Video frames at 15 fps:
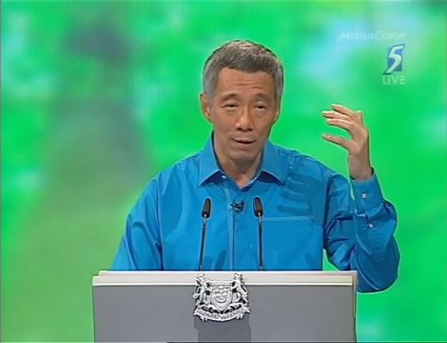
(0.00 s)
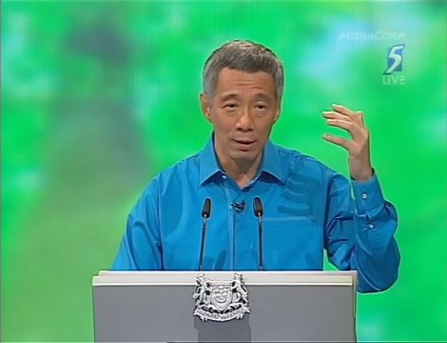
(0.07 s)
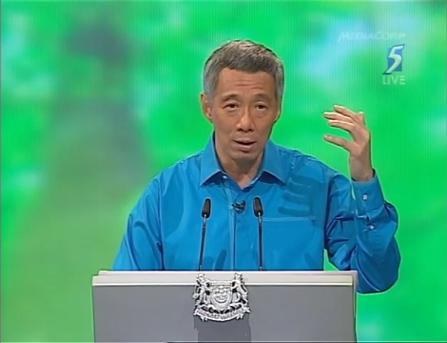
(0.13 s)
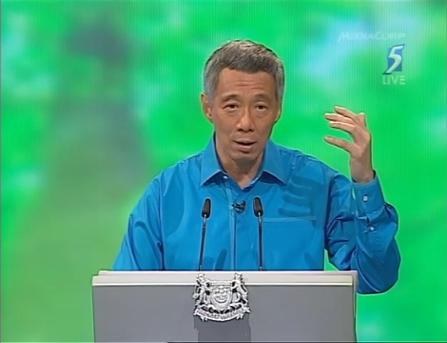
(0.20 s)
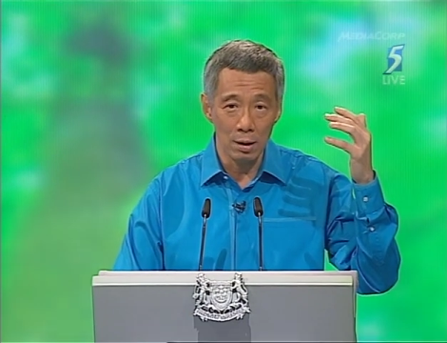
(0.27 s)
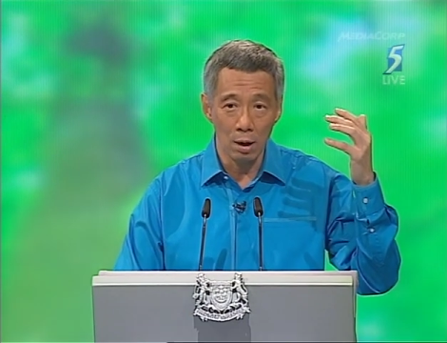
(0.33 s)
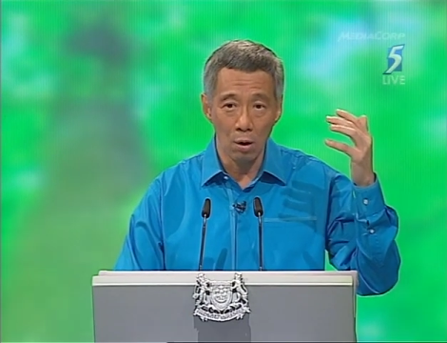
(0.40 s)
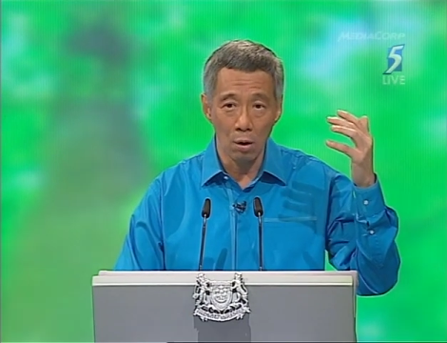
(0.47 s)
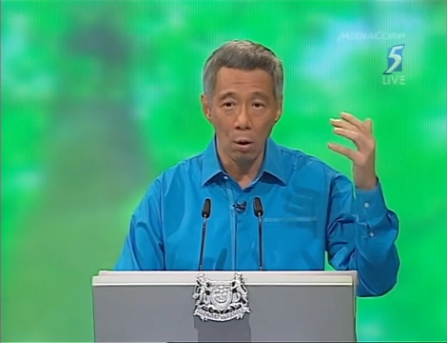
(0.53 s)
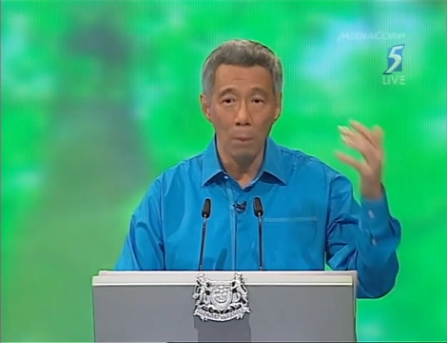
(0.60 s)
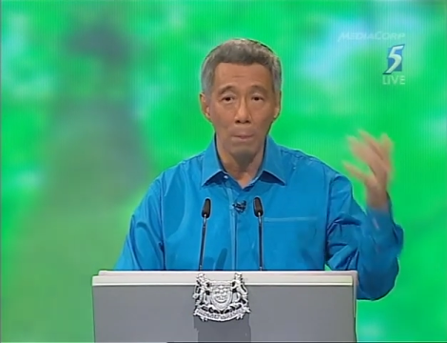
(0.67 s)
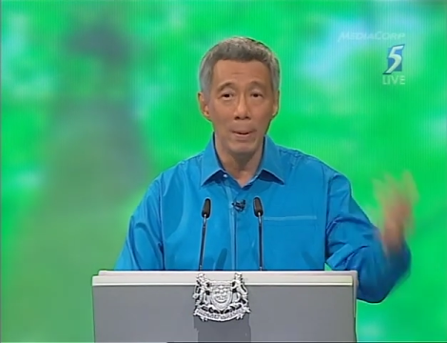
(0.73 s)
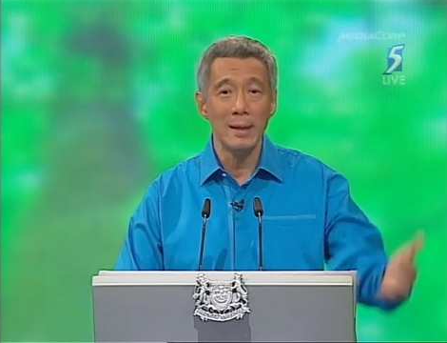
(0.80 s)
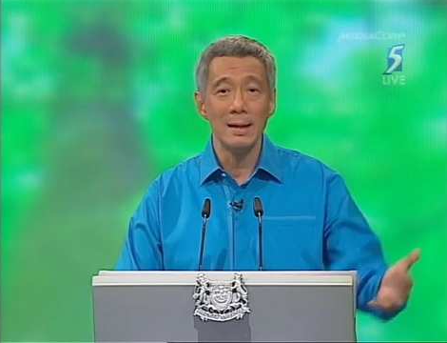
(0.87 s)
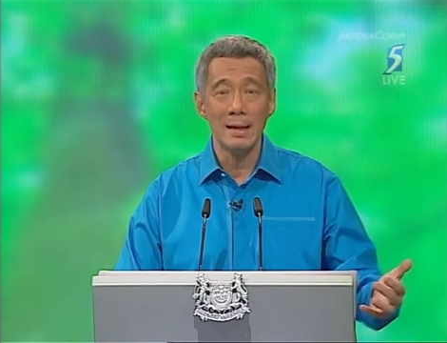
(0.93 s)
an
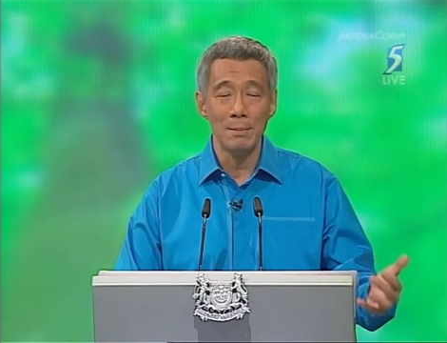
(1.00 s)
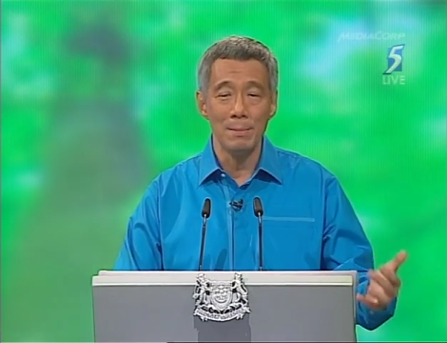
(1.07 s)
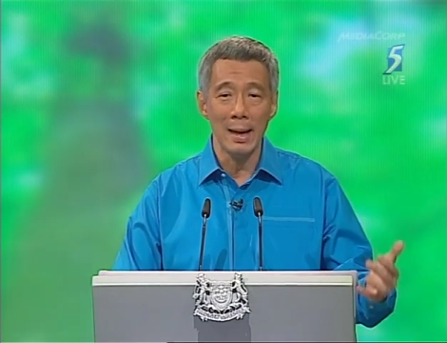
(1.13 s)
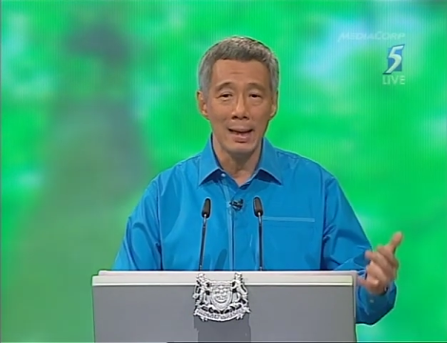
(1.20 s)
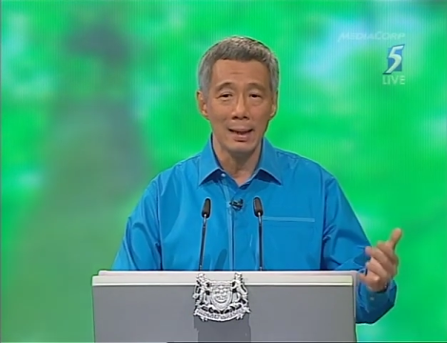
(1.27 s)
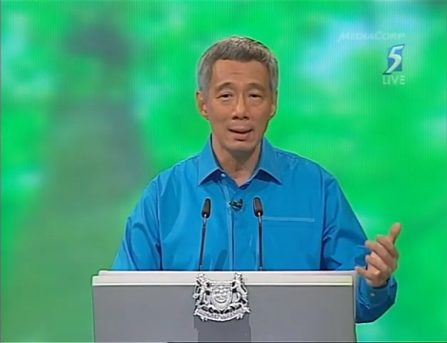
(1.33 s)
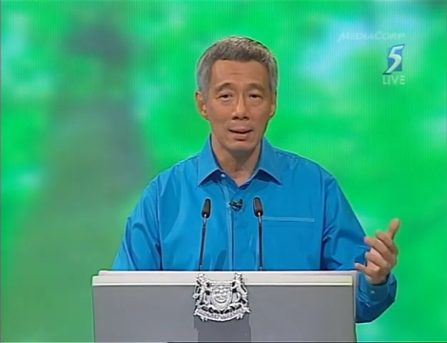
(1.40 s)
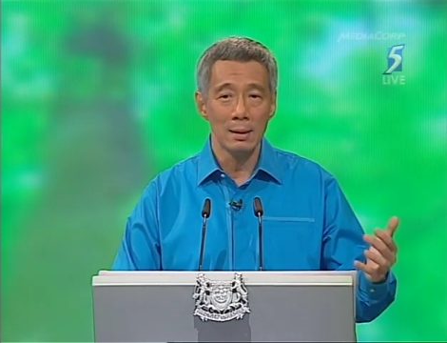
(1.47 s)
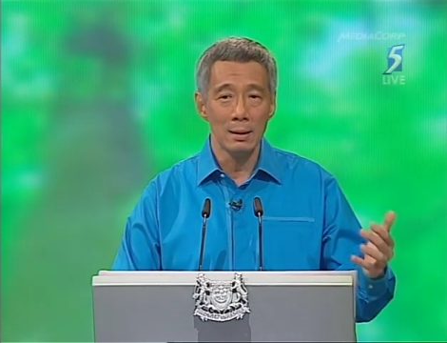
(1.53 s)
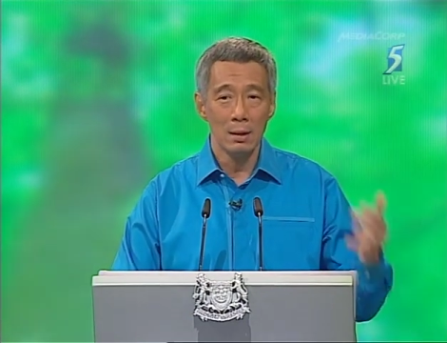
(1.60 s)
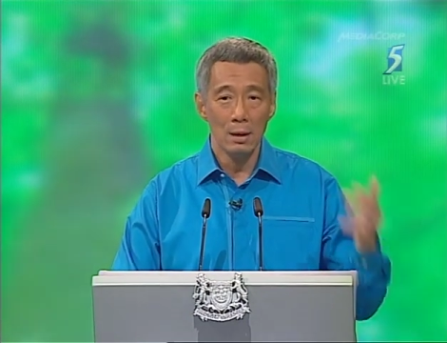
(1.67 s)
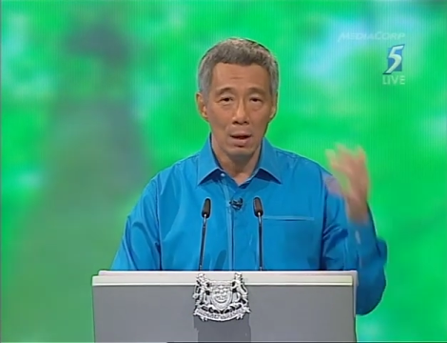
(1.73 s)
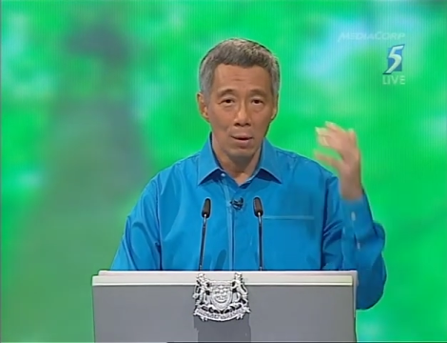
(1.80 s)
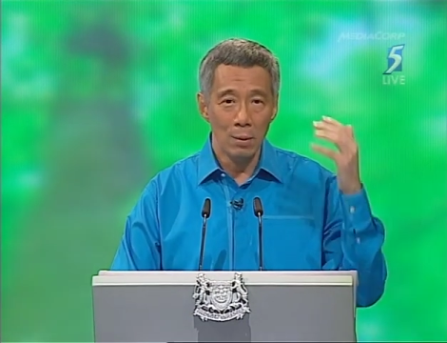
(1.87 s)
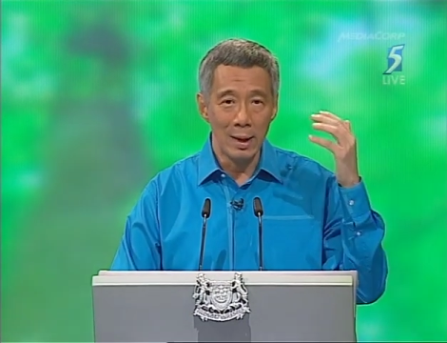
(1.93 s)
open debate,
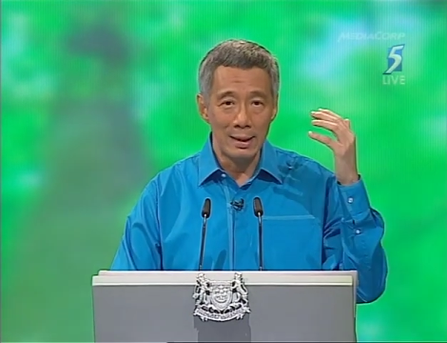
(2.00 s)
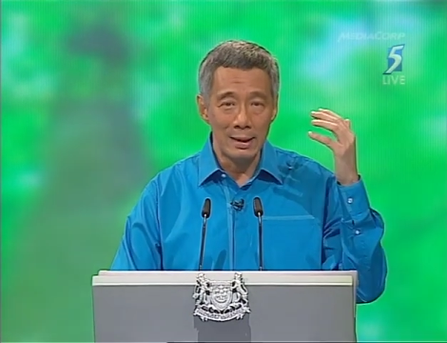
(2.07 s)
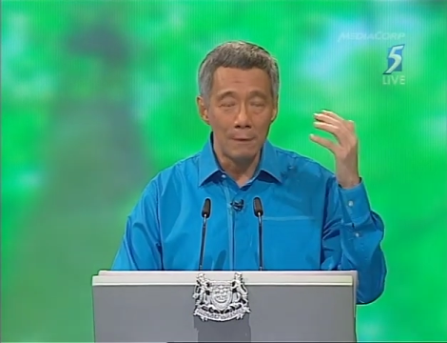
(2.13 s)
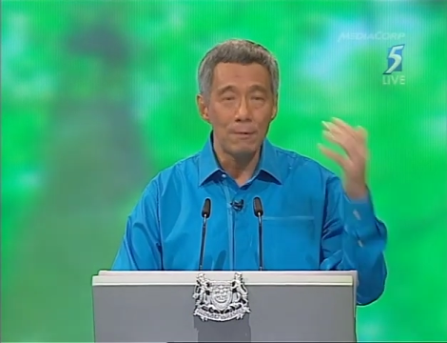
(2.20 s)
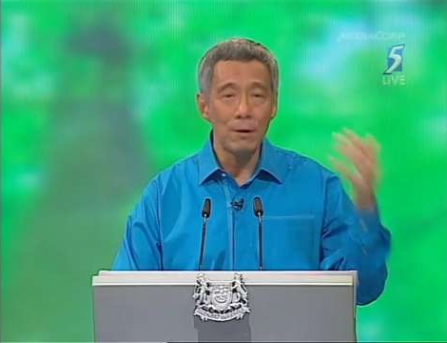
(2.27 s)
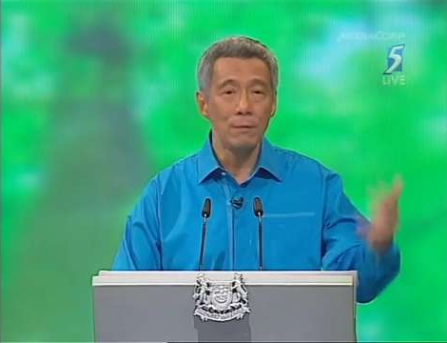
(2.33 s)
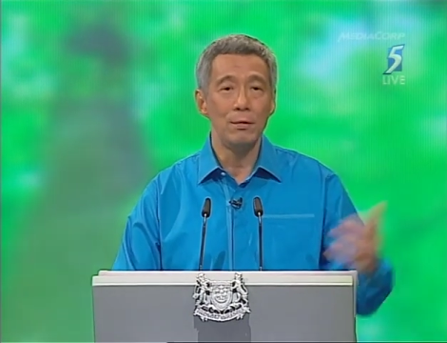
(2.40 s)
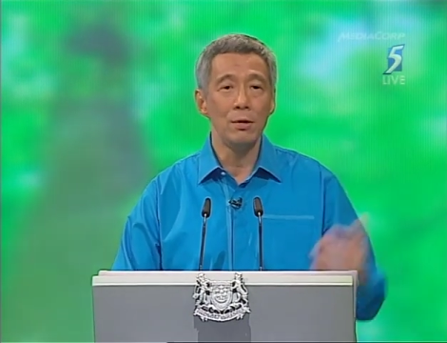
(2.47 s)
where different